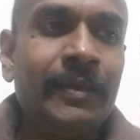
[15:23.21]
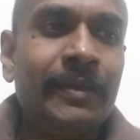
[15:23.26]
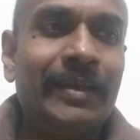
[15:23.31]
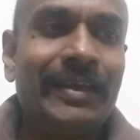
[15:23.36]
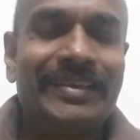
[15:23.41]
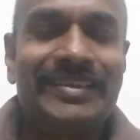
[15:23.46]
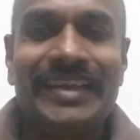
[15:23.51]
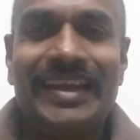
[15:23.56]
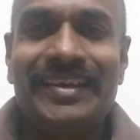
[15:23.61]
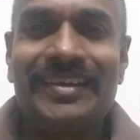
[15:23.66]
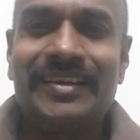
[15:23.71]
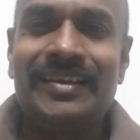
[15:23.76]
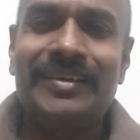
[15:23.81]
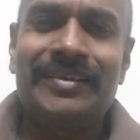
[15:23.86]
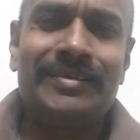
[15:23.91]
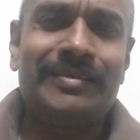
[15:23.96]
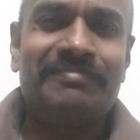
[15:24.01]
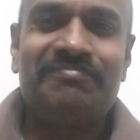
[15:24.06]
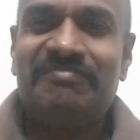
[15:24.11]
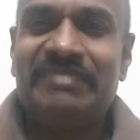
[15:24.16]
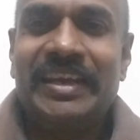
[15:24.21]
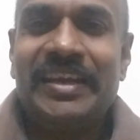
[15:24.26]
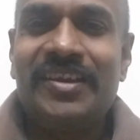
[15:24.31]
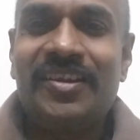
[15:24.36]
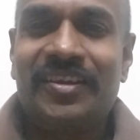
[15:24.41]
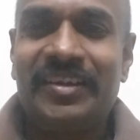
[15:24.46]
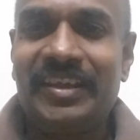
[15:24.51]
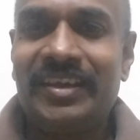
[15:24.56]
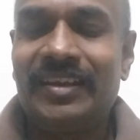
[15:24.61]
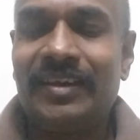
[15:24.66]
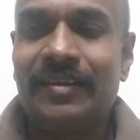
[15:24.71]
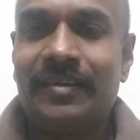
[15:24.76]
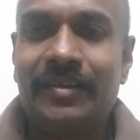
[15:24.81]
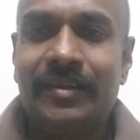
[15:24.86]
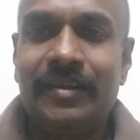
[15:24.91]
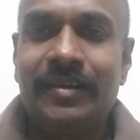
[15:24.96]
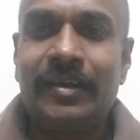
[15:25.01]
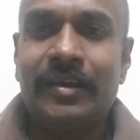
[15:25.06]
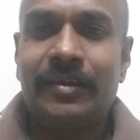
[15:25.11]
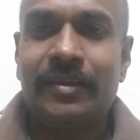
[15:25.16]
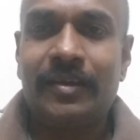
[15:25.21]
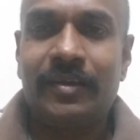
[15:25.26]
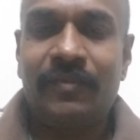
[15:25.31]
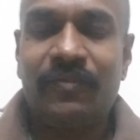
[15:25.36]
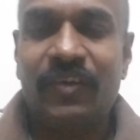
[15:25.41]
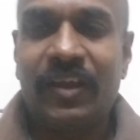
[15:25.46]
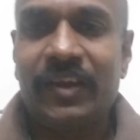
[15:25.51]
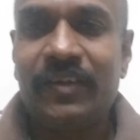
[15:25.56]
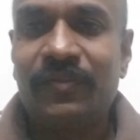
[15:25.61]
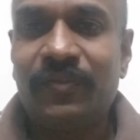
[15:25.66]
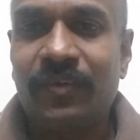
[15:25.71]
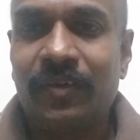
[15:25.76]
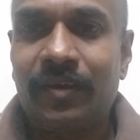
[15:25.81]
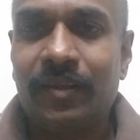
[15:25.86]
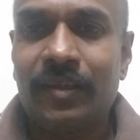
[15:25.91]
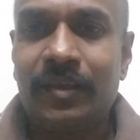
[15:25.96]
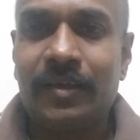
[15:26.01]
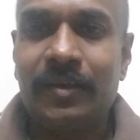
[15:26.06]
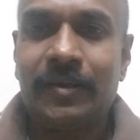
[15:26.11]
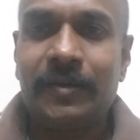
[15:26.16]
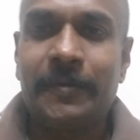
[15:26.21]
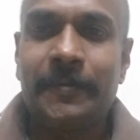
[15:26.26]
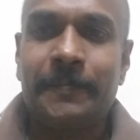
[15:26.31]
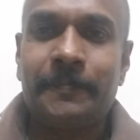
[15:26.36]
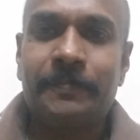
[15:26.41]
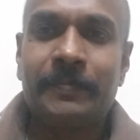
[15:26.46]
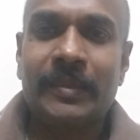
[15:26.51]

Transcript: Let China, idiotic country, let it fight for the